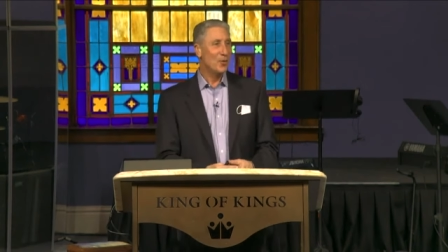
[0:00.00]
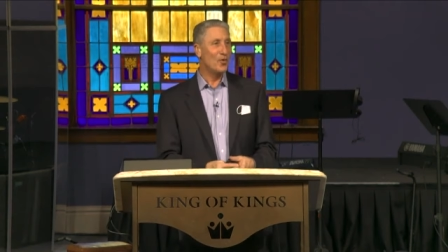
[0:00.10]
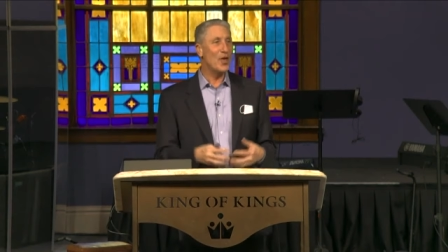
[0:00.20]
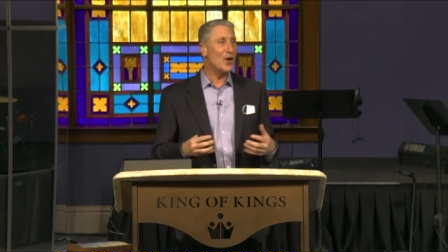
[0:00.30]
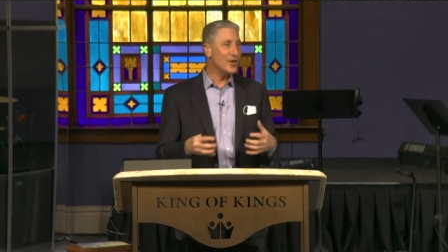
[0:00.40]
Well,
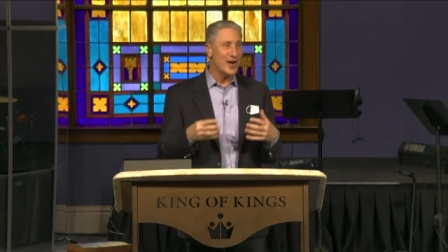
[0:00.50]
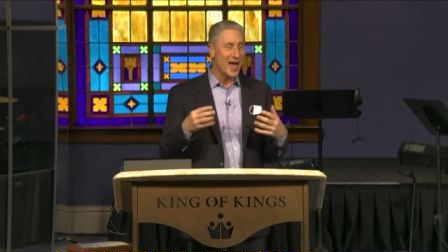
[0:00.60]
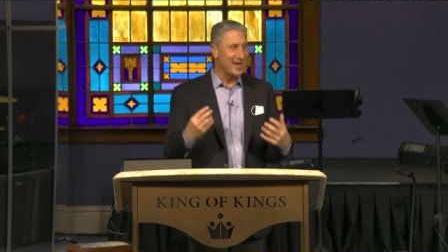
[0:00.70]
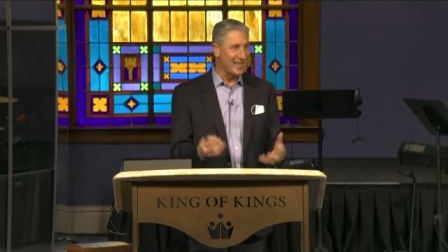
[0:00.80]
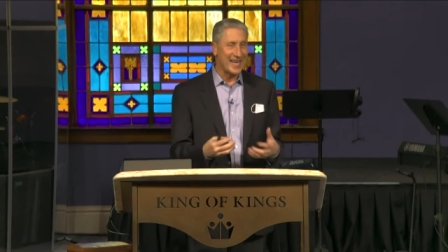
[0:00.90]
no, you're
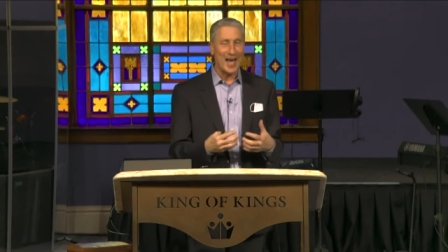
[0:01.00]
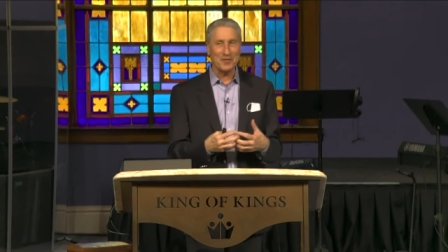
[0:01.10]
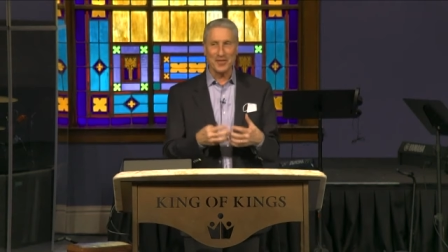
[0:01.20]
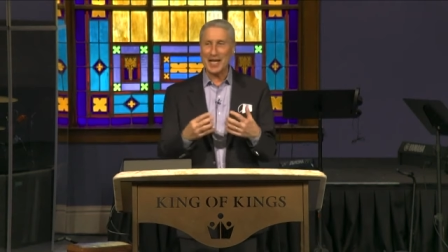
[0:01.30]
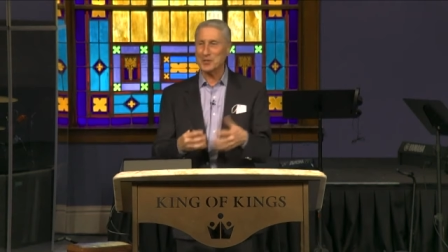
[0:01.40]
not an
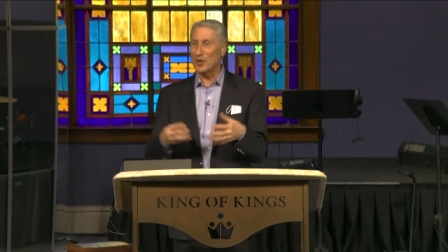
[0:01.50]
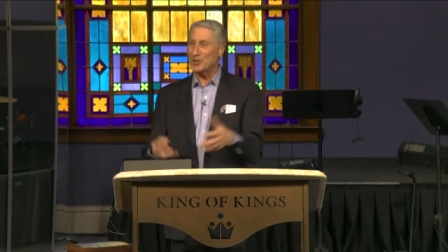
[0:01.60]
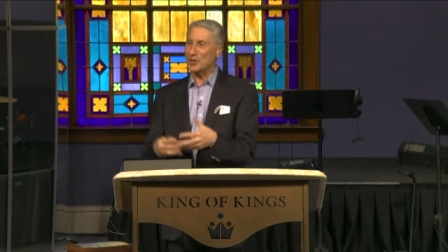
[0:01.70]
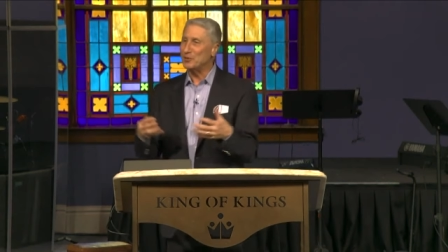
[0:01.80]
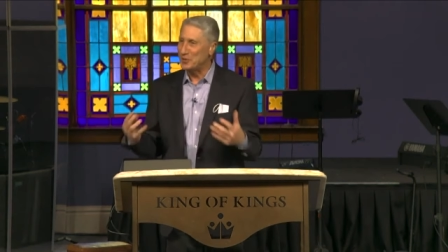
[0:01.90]
accountant. That's
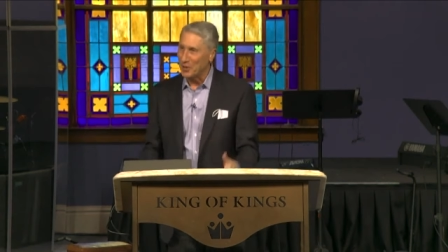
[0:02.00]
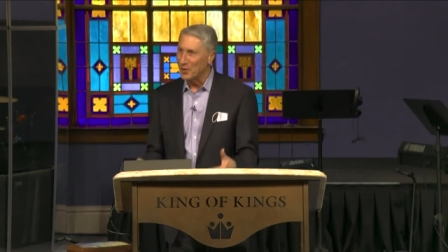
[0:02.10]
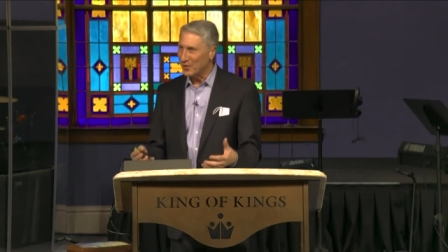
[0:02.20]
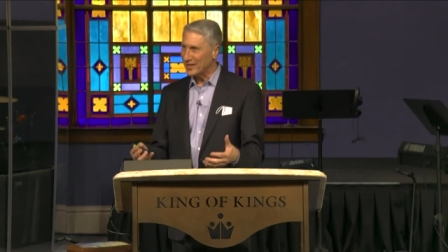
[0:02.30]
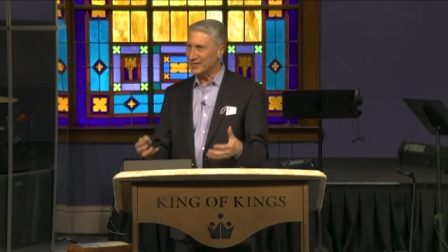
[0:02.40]
what you
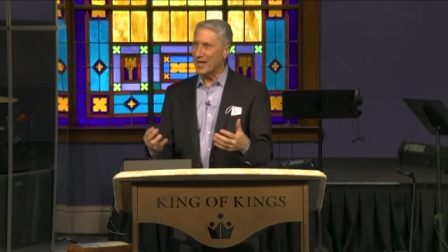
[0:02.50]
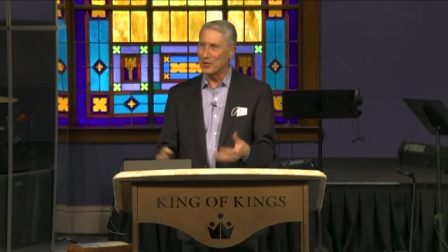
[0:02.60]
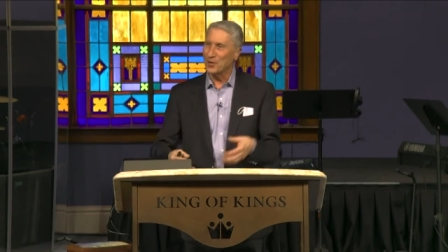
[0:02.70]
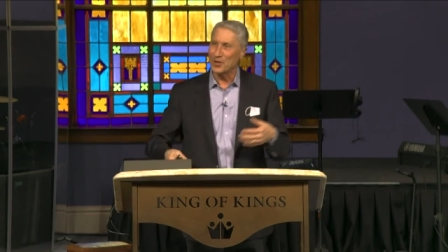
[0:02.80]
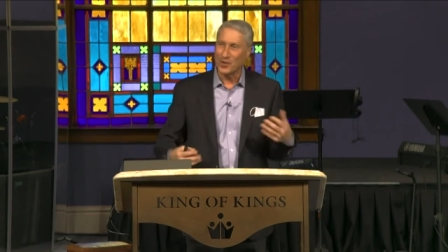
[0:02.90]
do, that's not
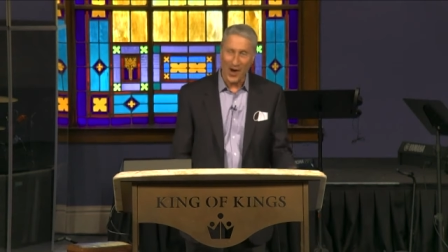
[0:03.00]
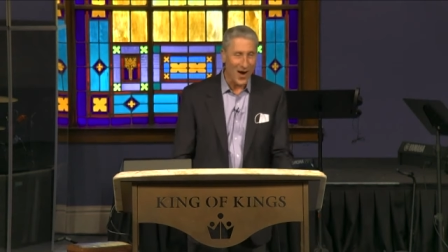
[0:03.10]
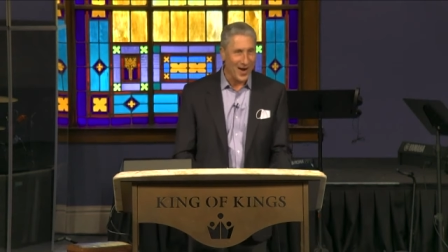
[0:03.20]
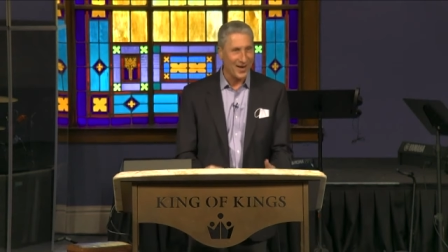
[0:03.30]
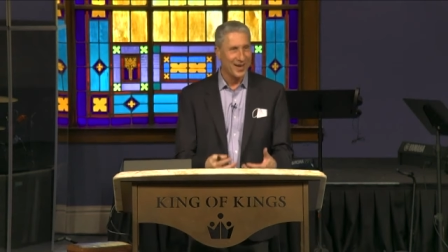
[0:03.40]
who you
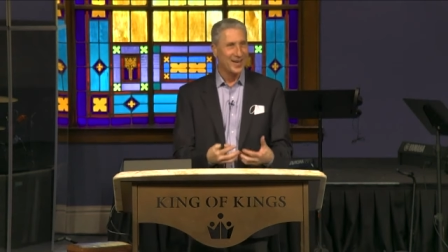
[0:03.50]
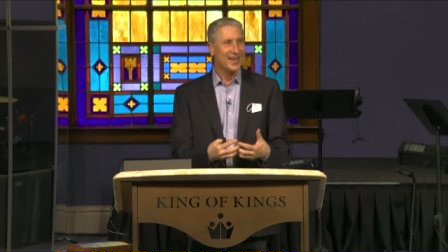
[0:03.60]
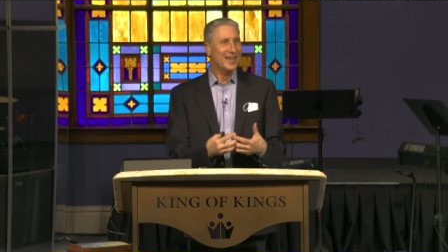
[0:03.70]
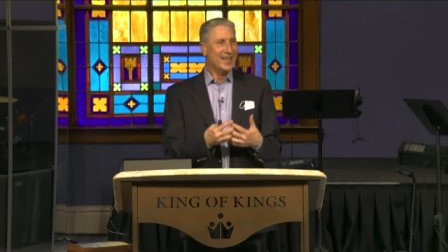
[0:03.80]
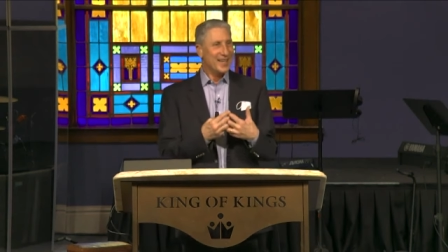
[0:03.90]
are,
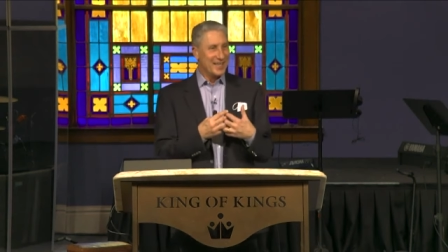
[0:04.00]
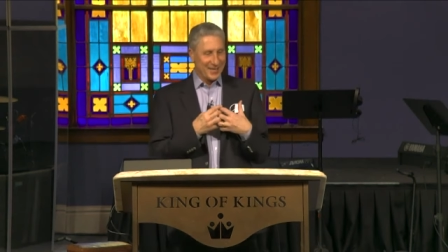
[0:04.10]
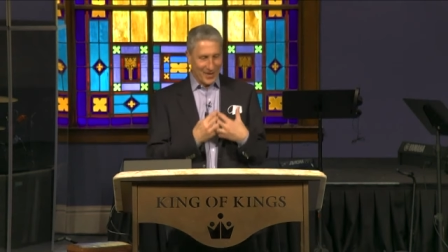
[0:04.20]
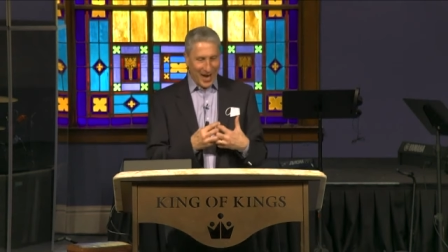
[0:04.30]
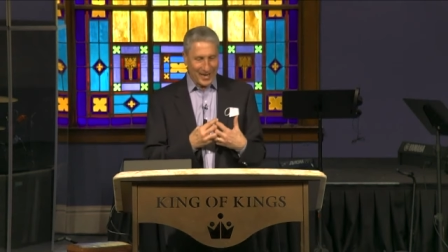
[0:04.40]

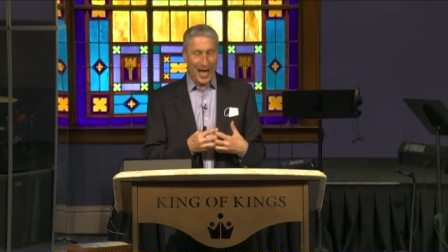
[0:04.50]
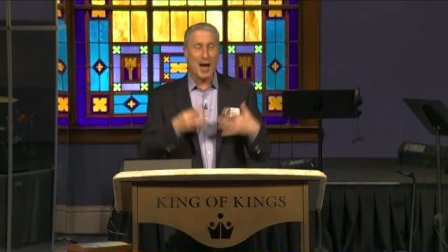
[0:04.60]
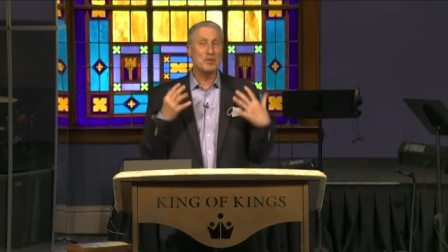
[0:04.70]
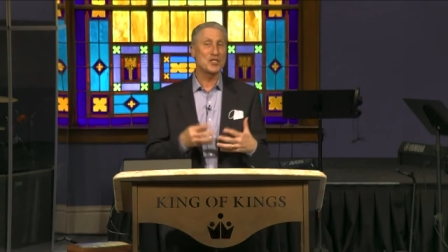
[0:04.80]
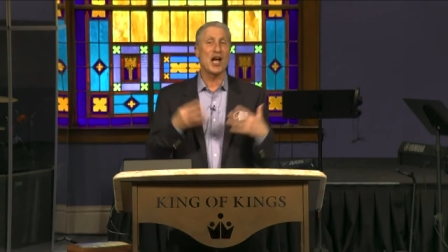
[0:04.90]
right?
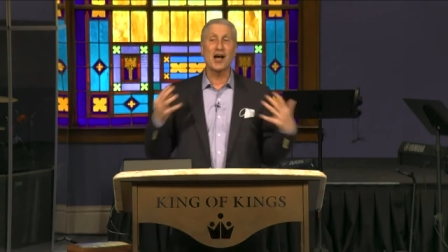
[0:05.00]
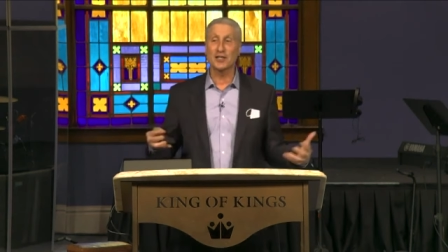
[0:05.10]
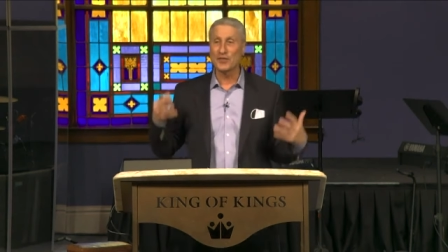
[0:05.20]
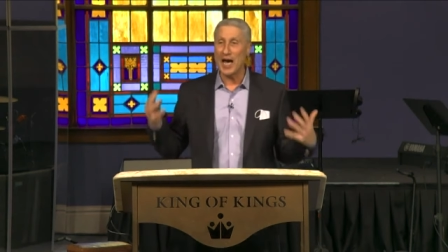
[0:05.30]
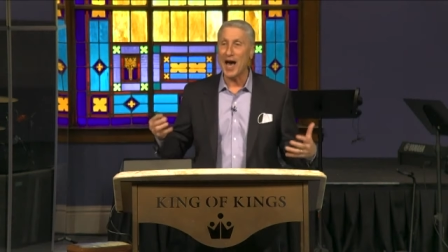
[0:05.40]
I'm a
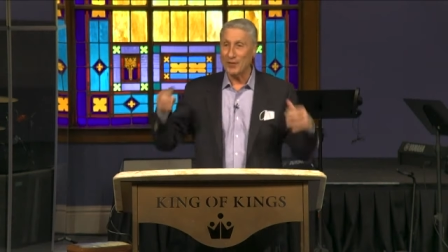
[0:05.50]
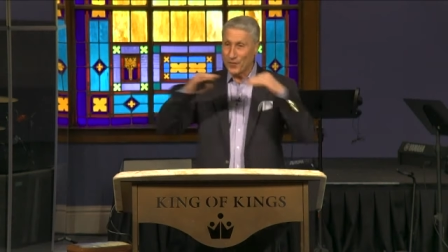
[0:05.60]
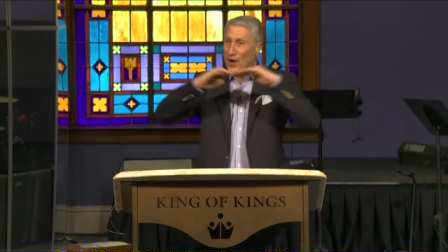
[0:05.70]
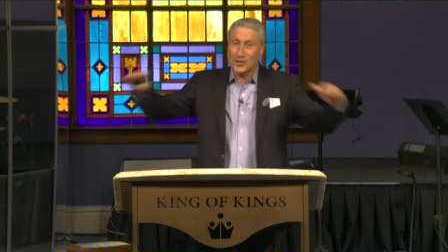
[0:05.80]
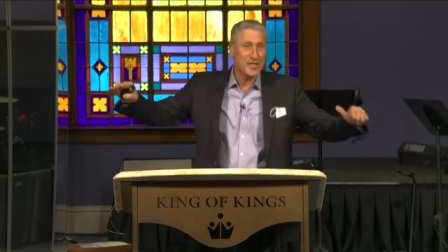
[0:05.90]
child of God.
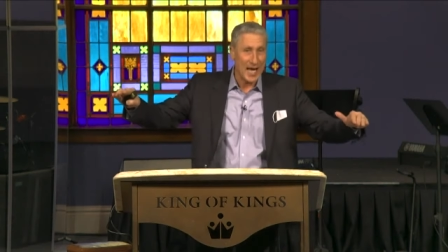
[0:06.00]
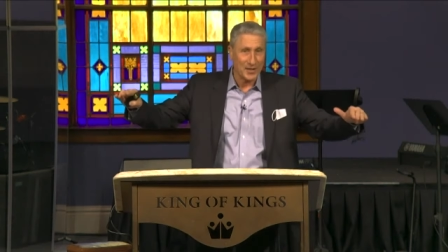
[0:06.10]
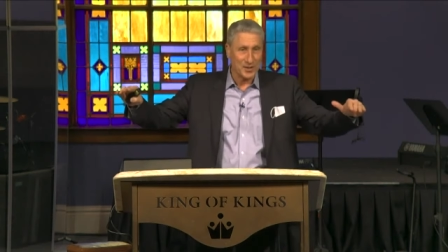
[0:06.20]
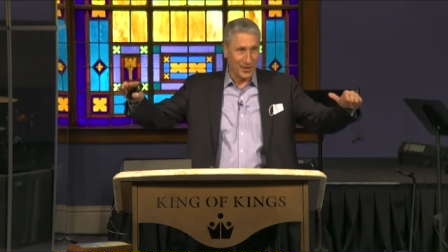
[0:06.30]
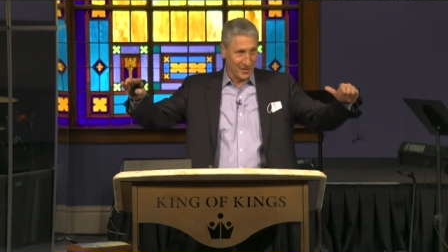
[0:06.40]
First
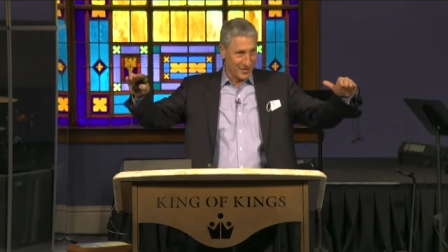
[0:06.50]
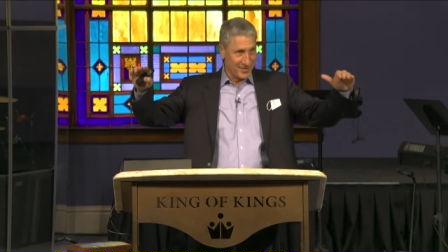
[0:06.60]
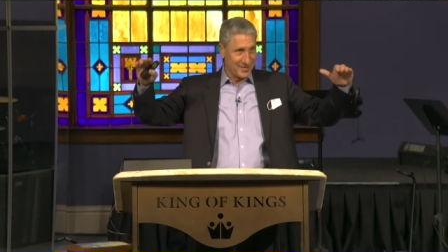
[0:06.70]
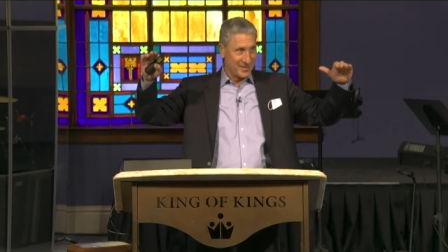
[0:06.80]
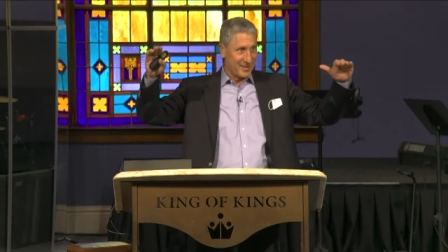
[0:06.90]
answer.
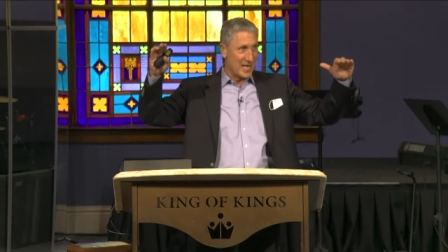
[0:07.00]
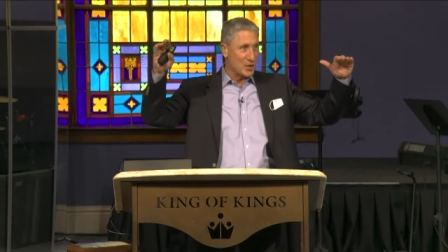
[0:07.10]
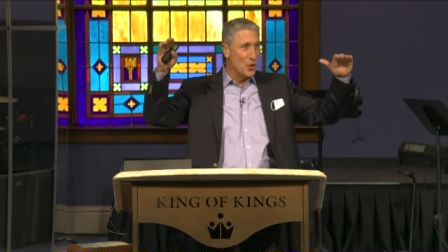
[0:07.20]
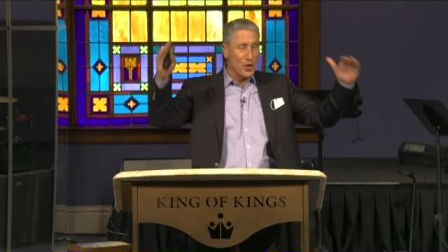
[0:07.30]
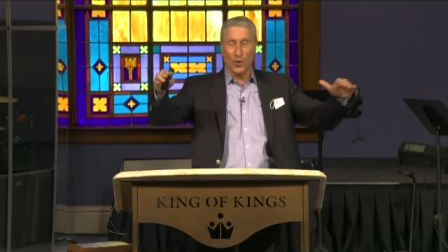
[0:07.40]

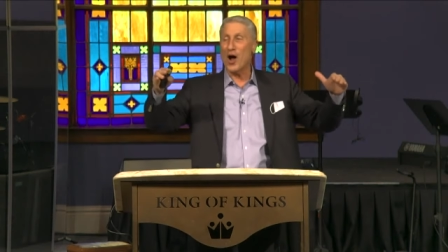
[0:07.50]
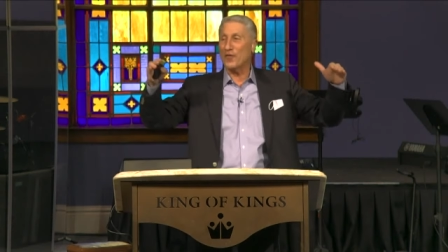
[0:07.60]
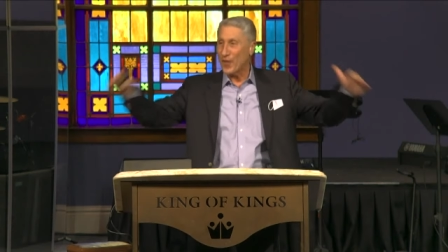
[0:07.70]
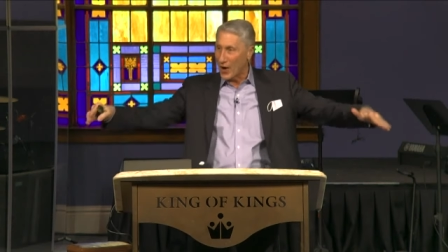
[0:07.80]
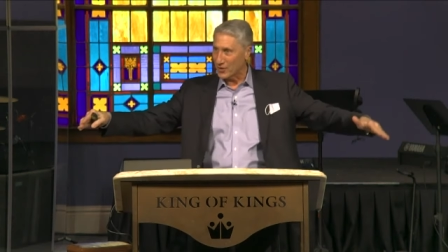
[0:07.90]
That's who you are
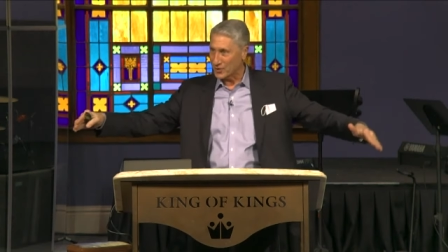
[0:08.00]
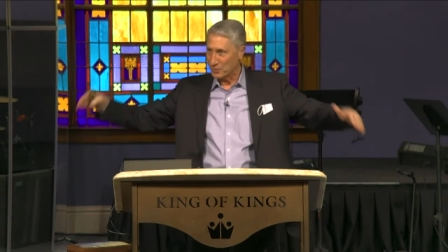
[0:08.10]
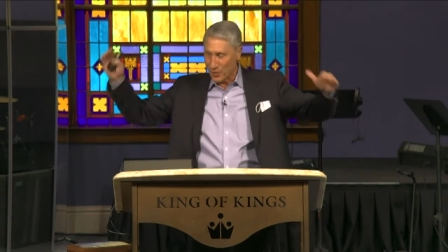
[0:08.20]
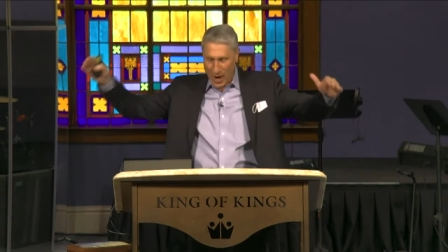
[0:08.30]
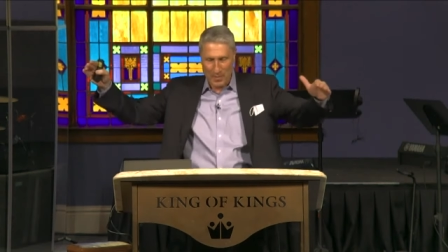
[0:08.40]

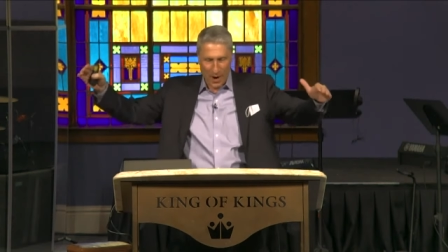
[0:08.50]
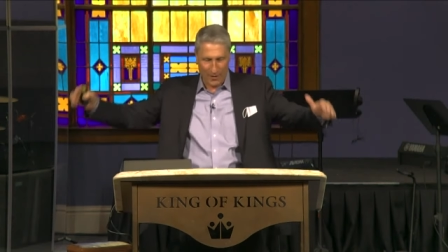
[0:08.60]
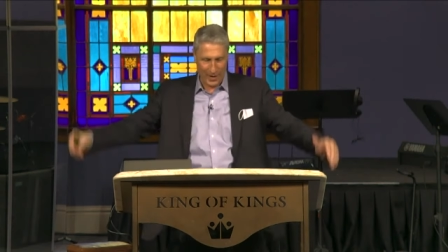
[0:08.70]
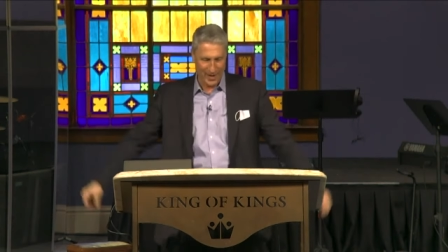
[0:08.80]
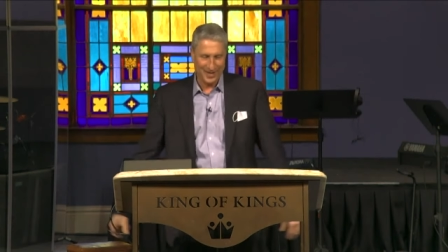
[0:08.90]
first,
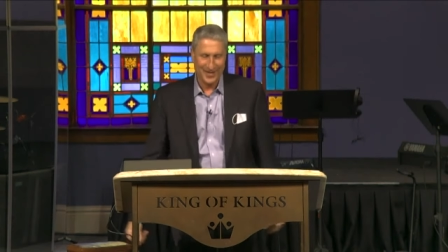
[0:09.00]
primary.